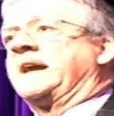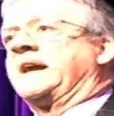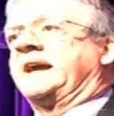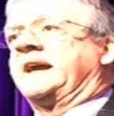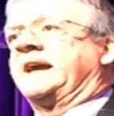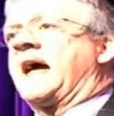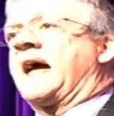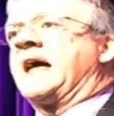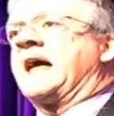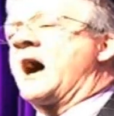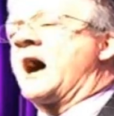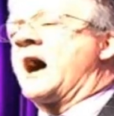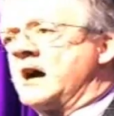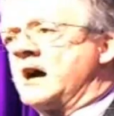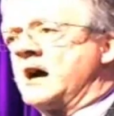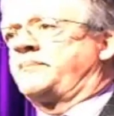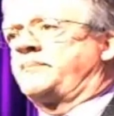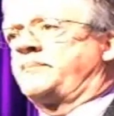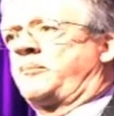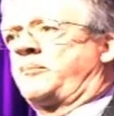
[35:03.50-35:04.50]
a high
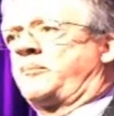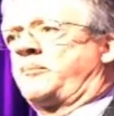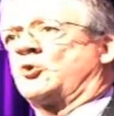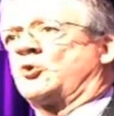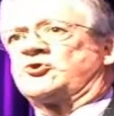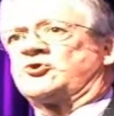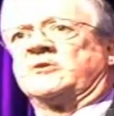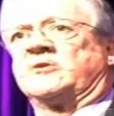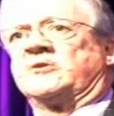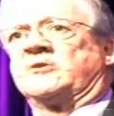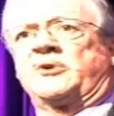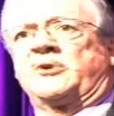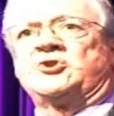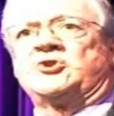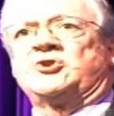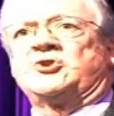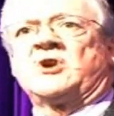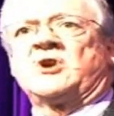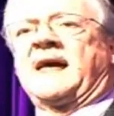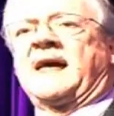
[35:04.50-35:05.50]
proportion of British
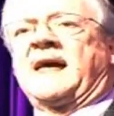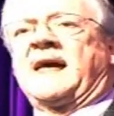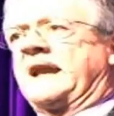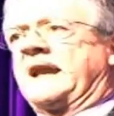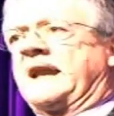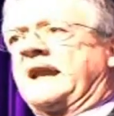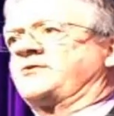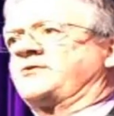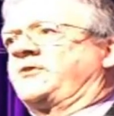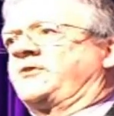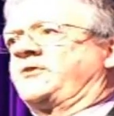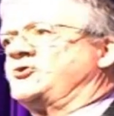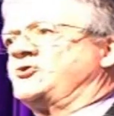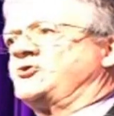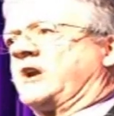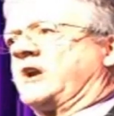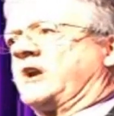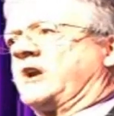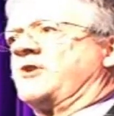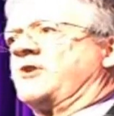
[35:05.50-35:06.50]
electricity
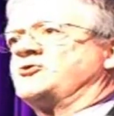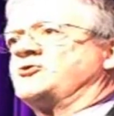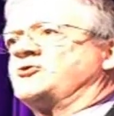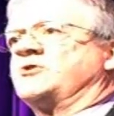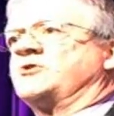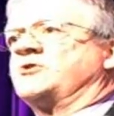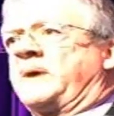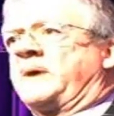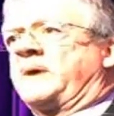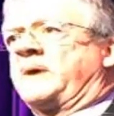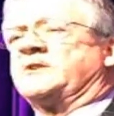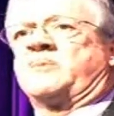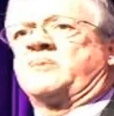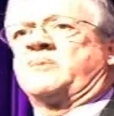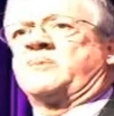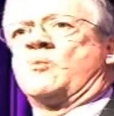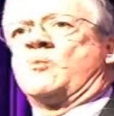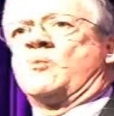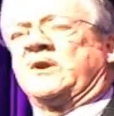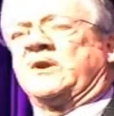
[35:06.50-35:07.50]
generation dependent upon
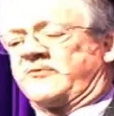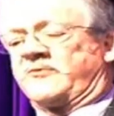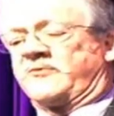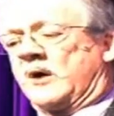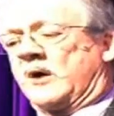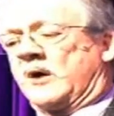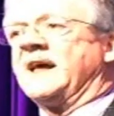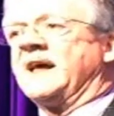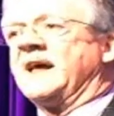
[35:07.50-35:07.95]
wind farms,